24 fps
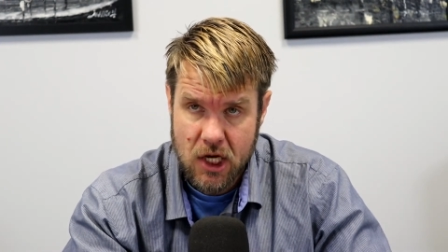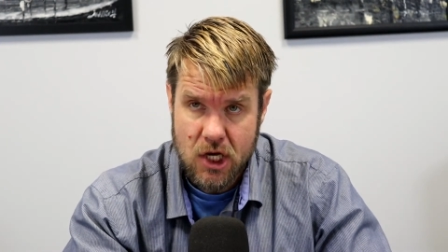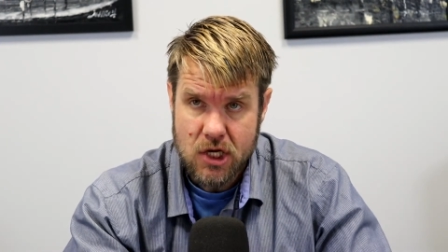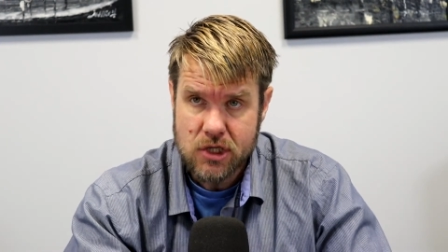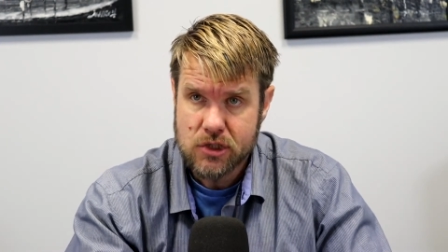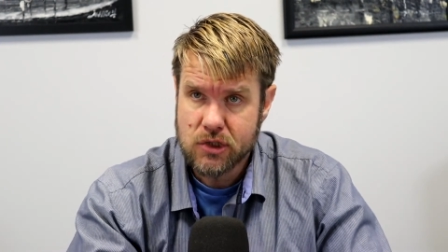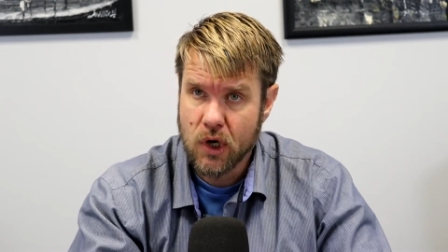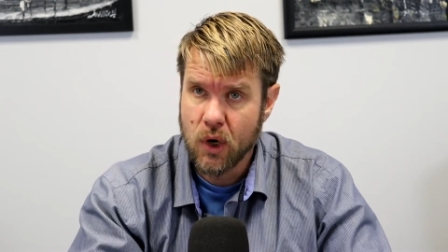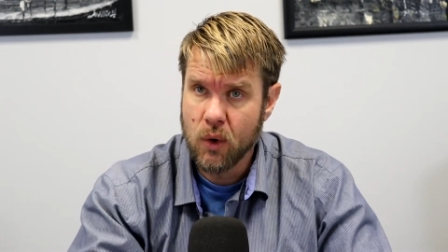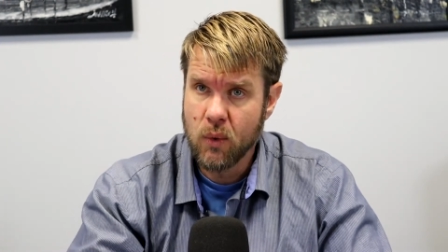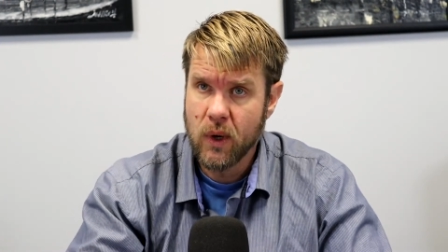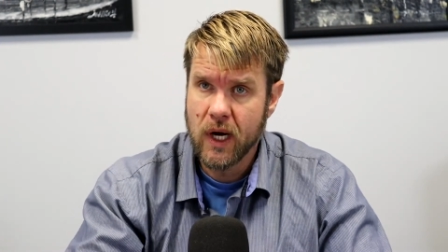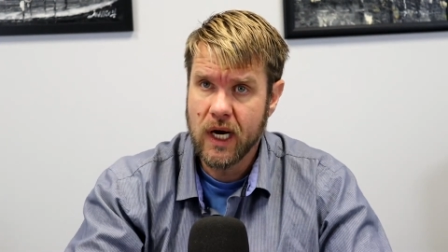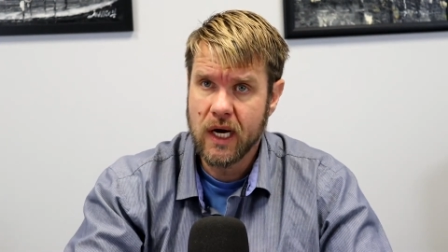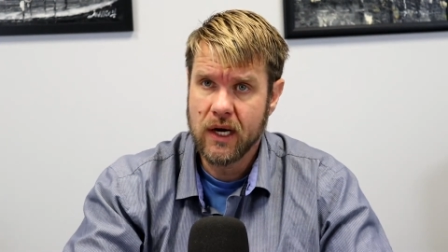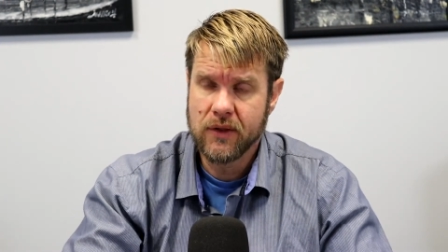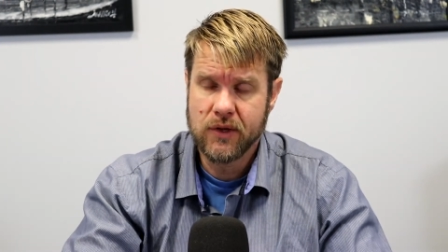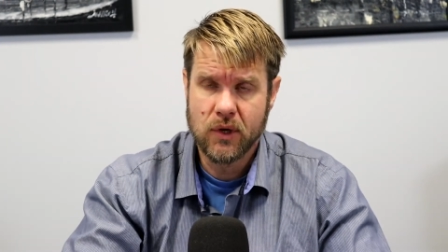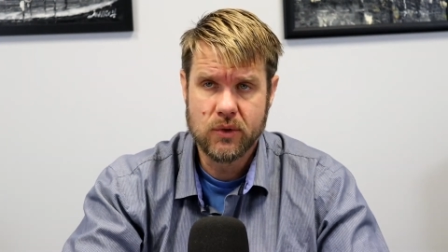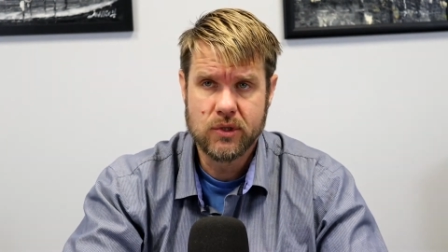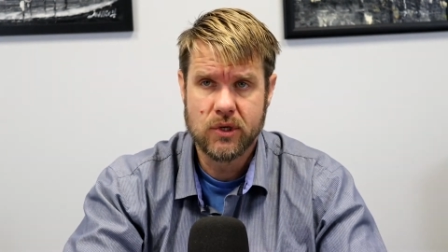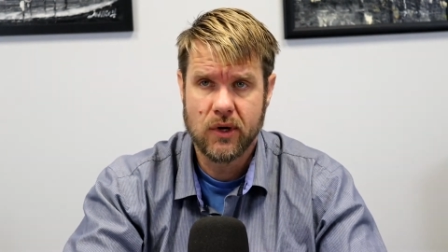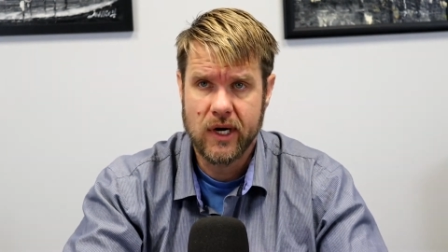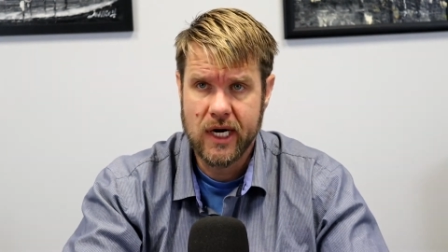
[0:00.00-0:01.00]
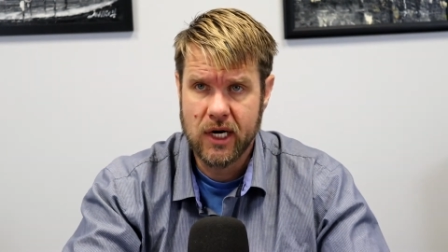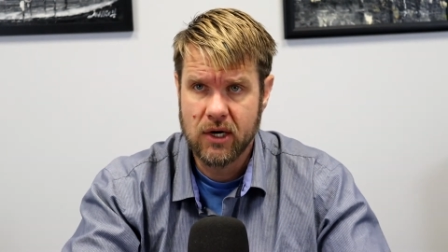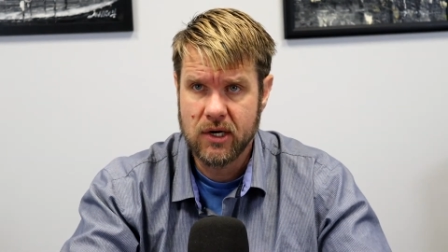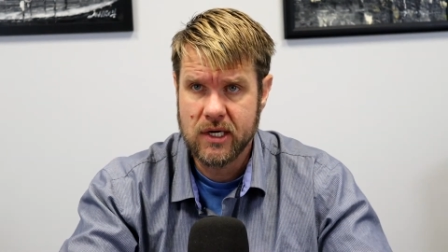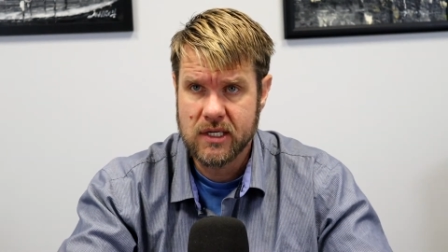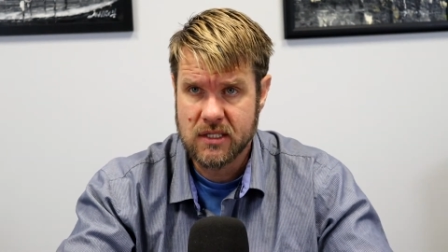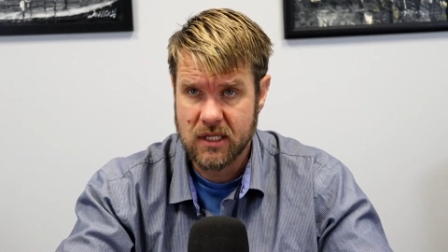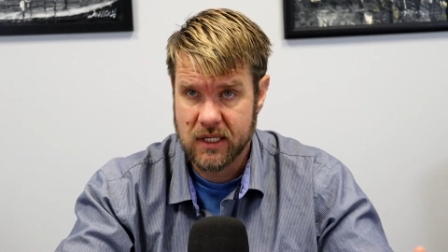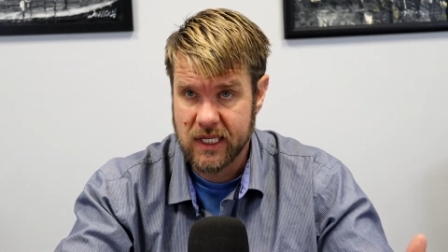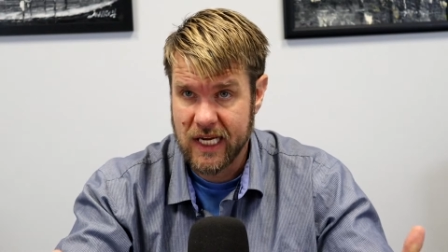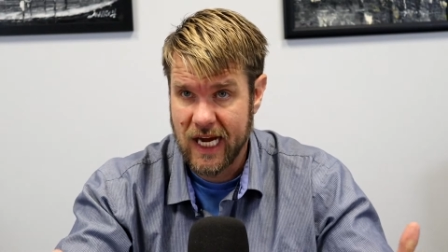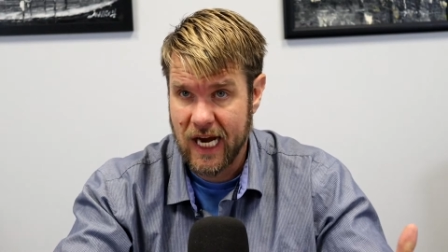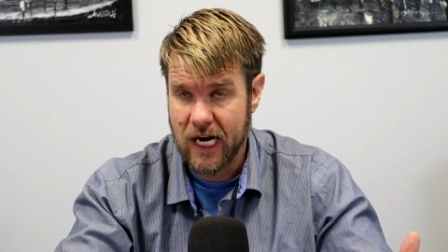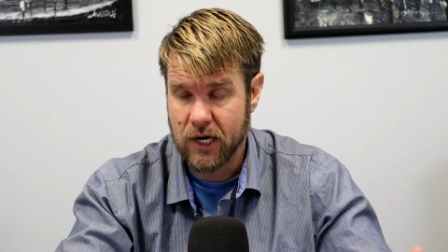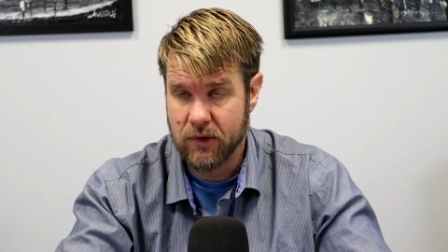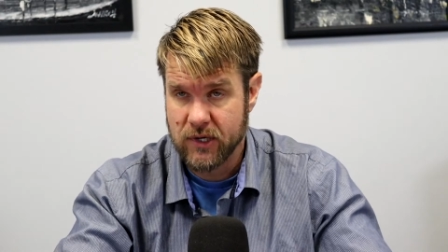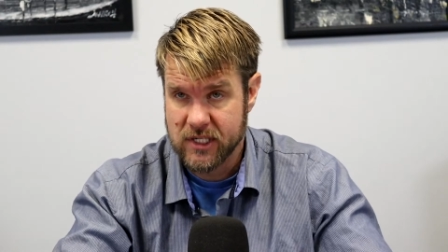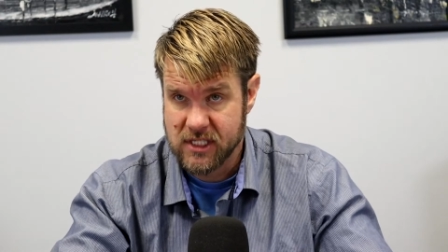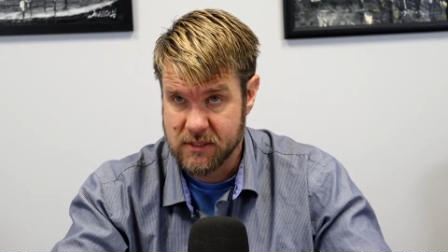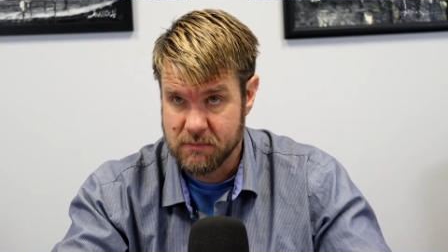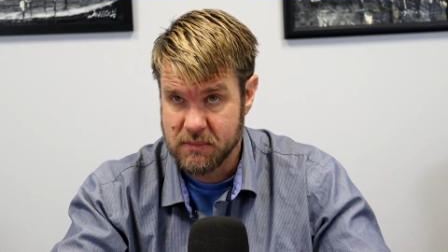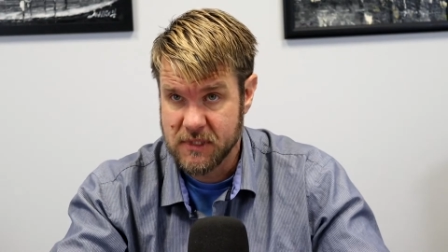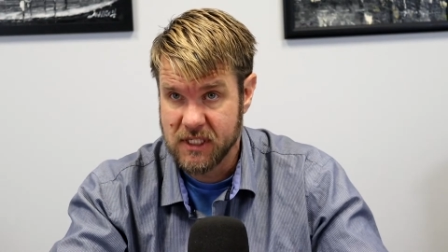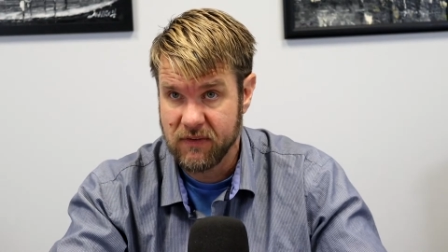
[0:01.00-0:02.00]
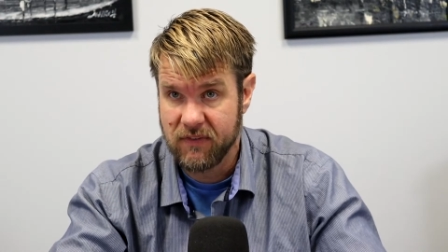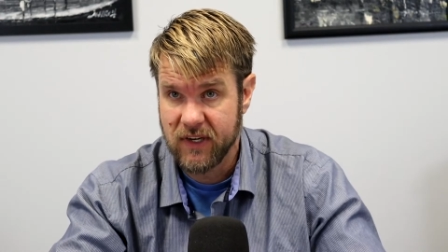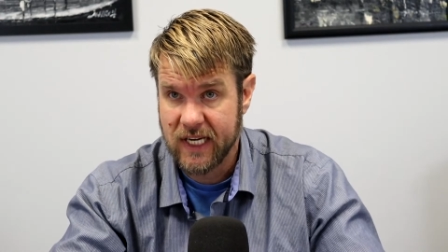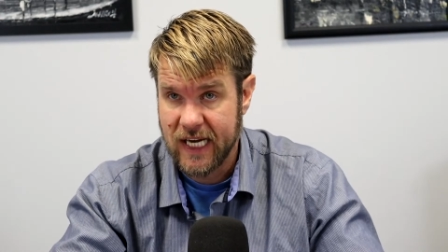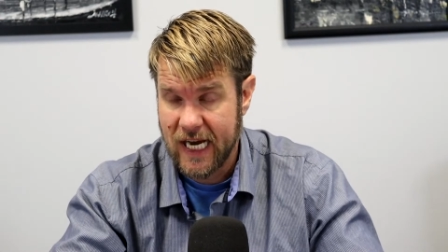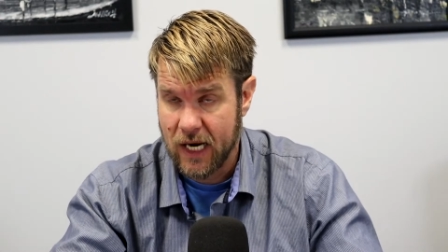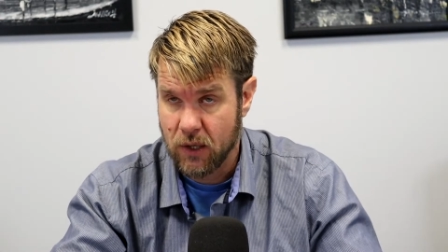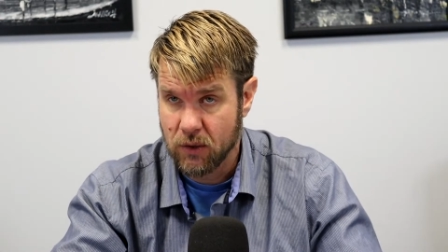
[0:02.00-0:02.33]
So those are areas that the IRS specifically